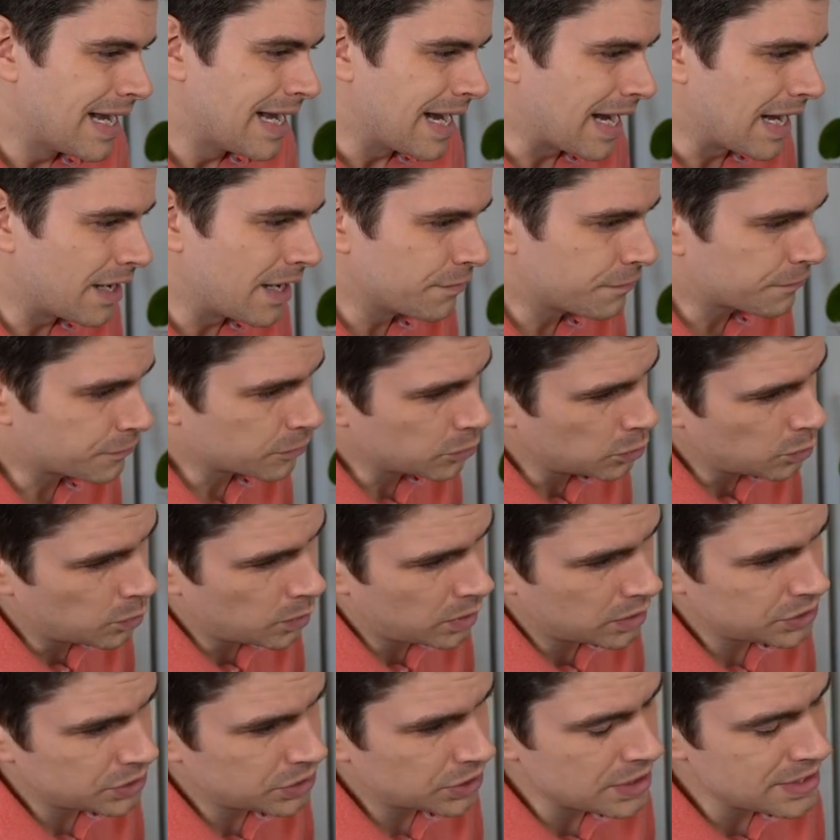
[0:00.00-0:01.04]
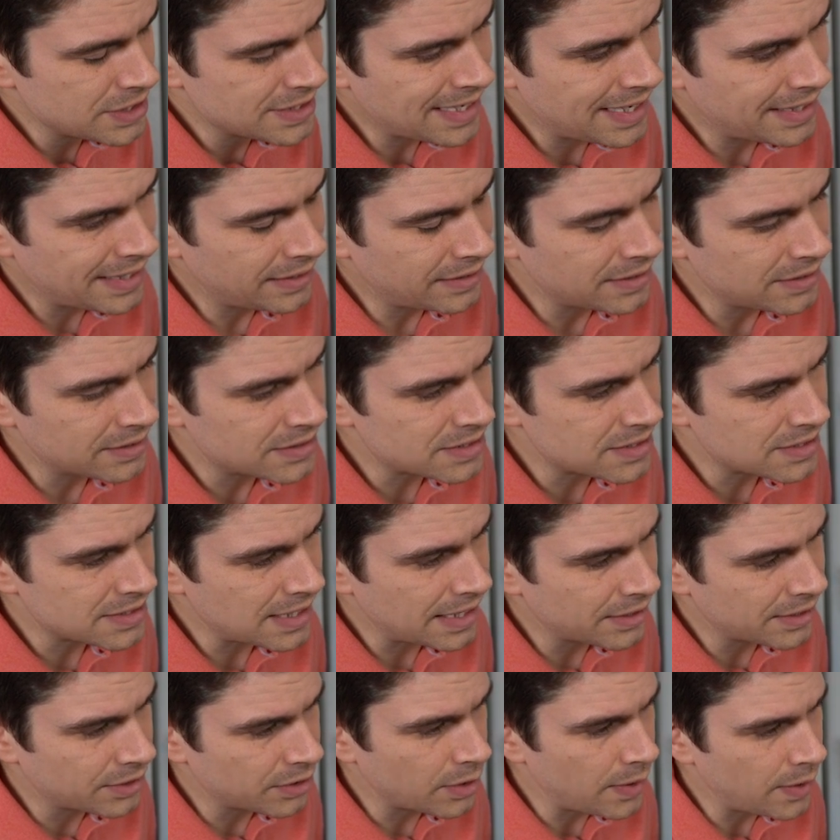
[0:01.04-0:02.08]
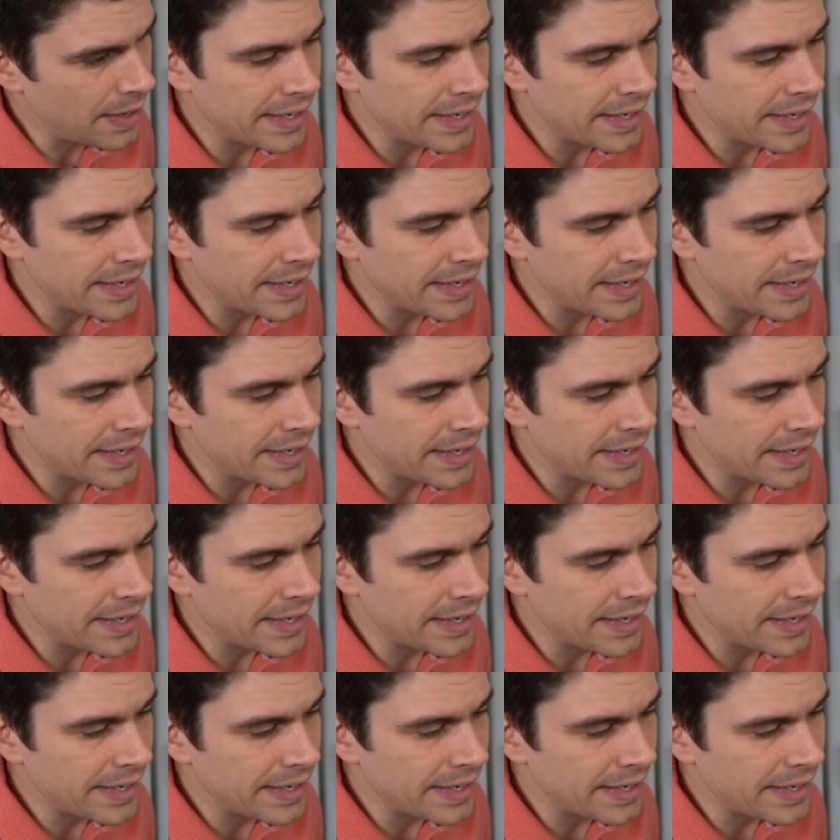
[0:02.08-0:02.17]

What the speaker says: and for a watch containing a Seiko